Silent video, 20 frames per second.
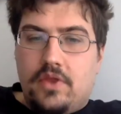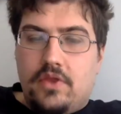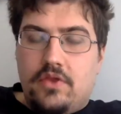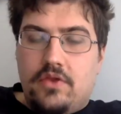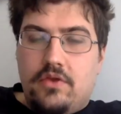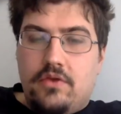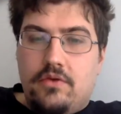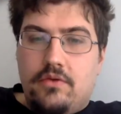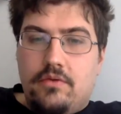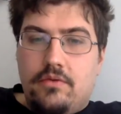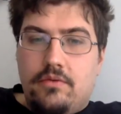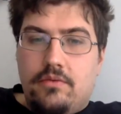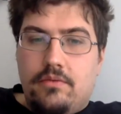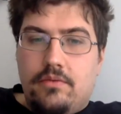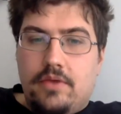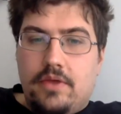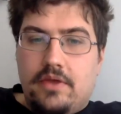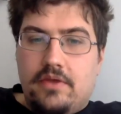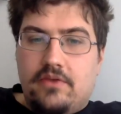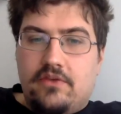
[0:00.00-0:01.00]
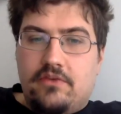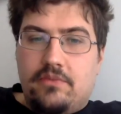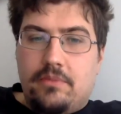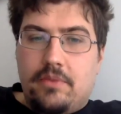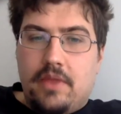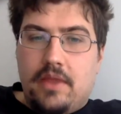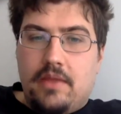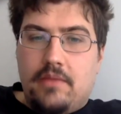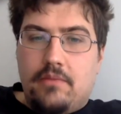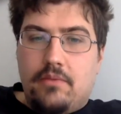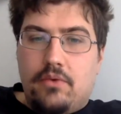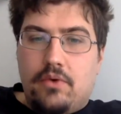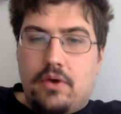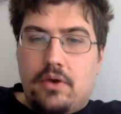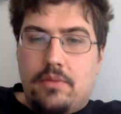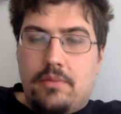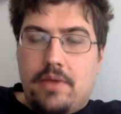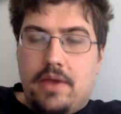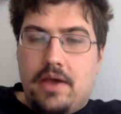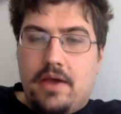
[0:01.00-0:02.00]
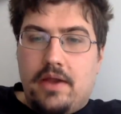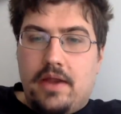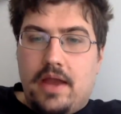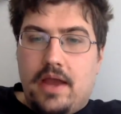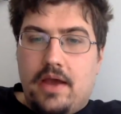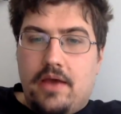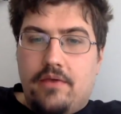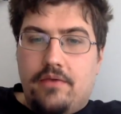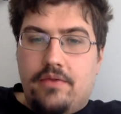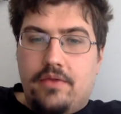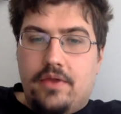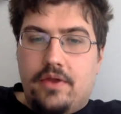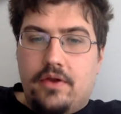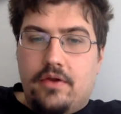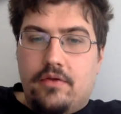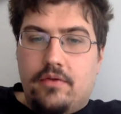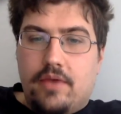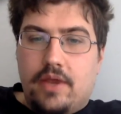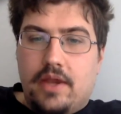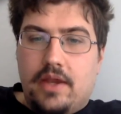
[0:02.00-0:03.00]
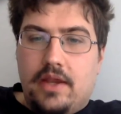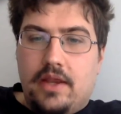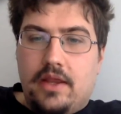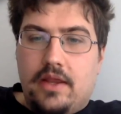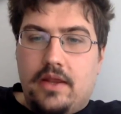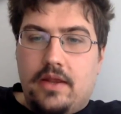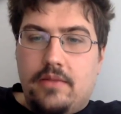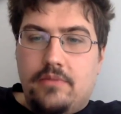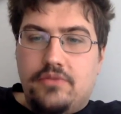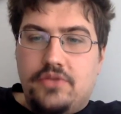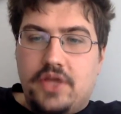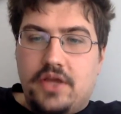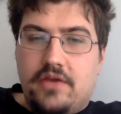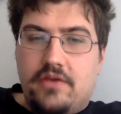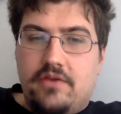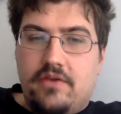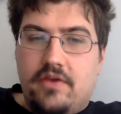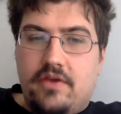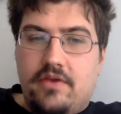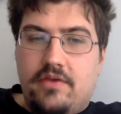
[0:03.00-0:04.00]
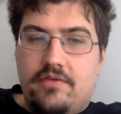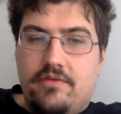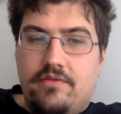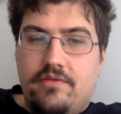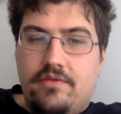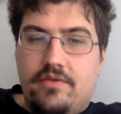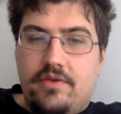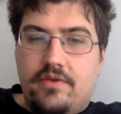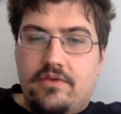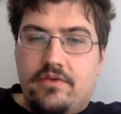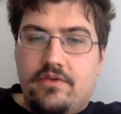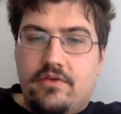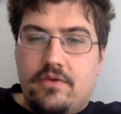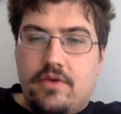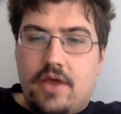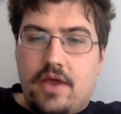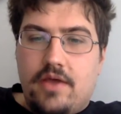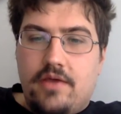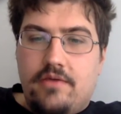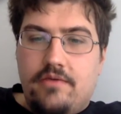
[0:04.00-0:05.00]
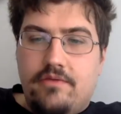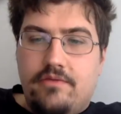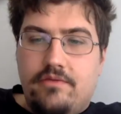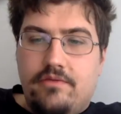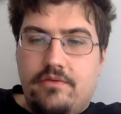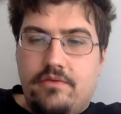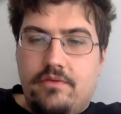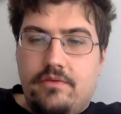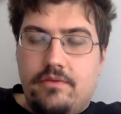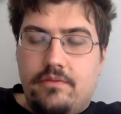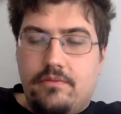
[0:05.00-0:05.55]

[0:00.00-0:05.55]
Can you explain more about how the gradient objective is derived?